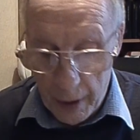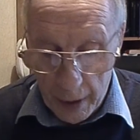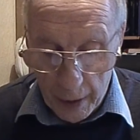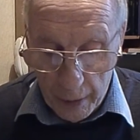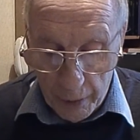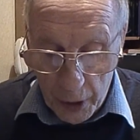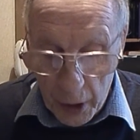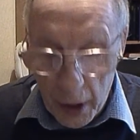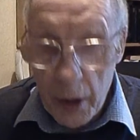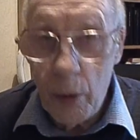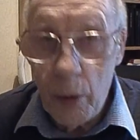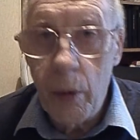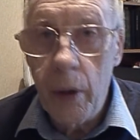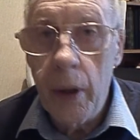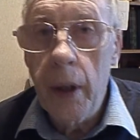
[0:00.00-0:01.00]
of
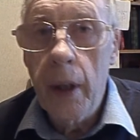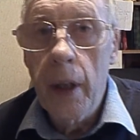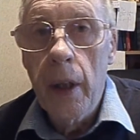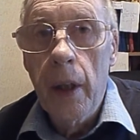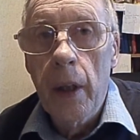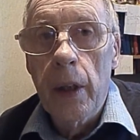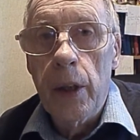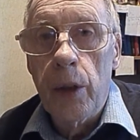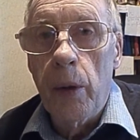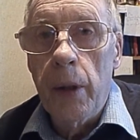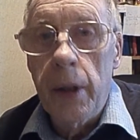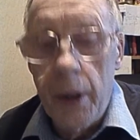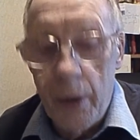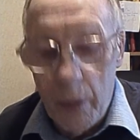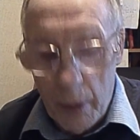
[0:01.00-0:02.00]
January
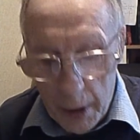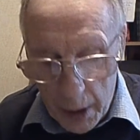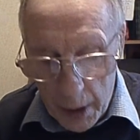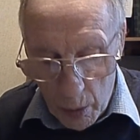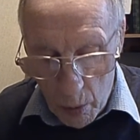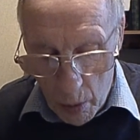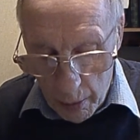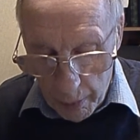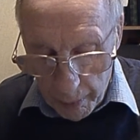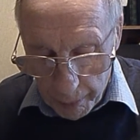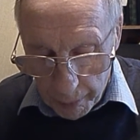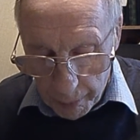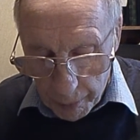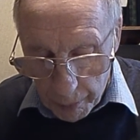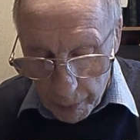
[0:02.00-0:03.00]
2021
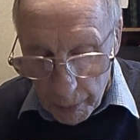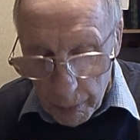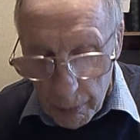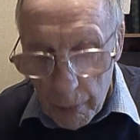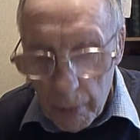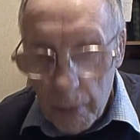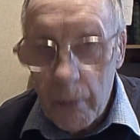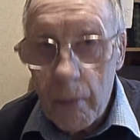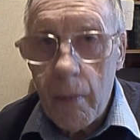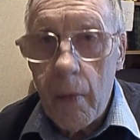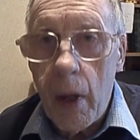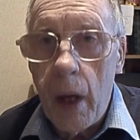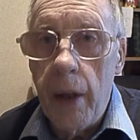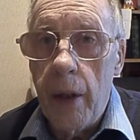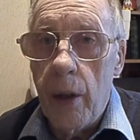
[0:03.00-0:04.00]

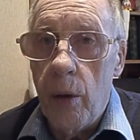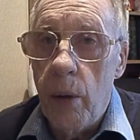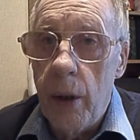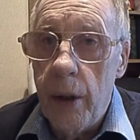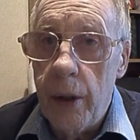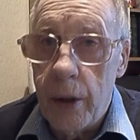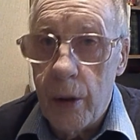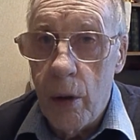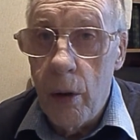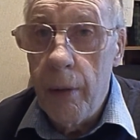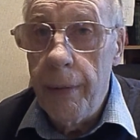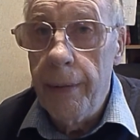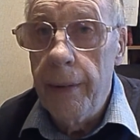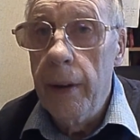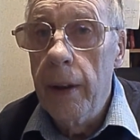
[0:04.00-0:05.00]
and the weather's
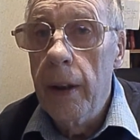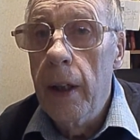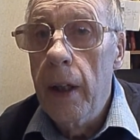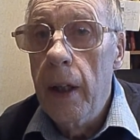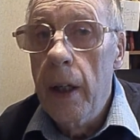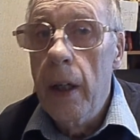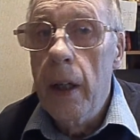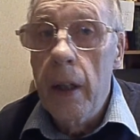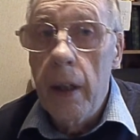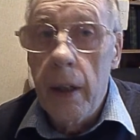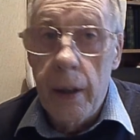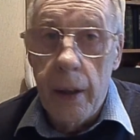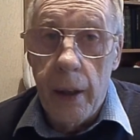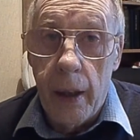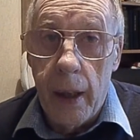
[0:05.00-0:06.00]
awful,
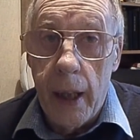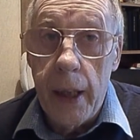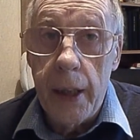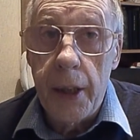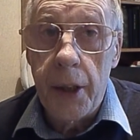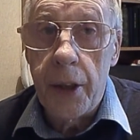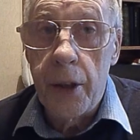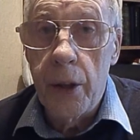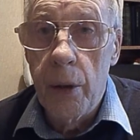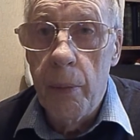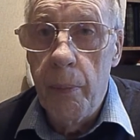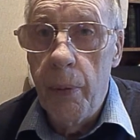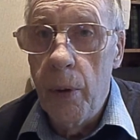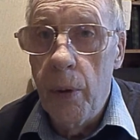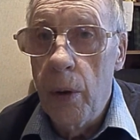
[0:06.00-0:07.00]
the light's so
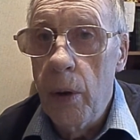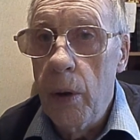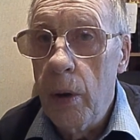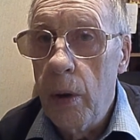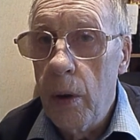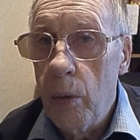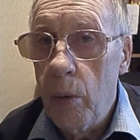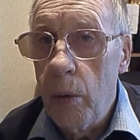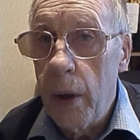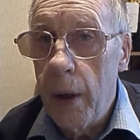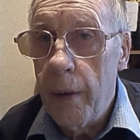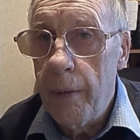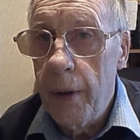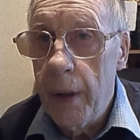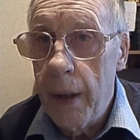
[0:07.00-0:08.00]
poor we
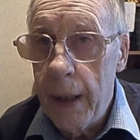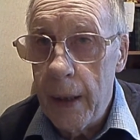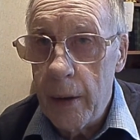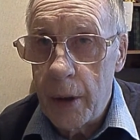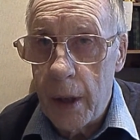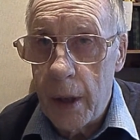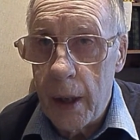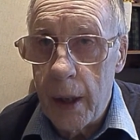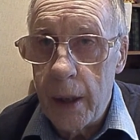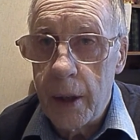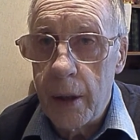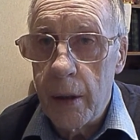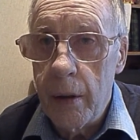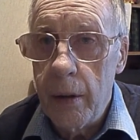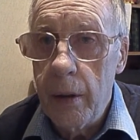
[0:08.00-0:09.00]
have the house lights
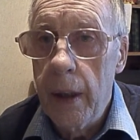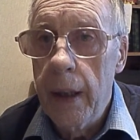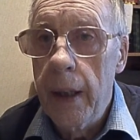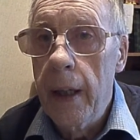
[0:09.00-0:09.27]
on,